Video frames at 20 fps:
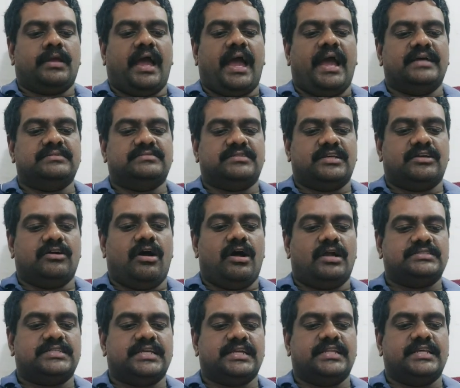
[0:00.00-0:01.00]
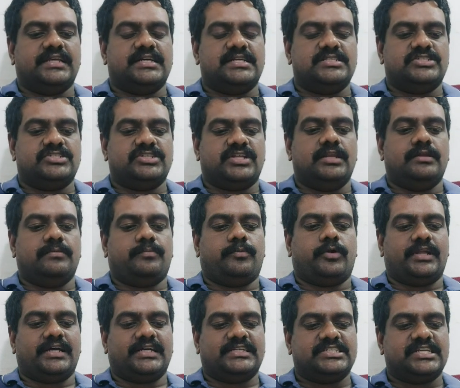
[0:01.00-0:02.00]
As regards agricultural
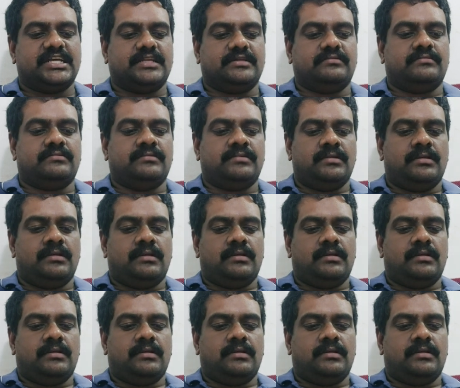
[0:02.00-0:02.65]
production,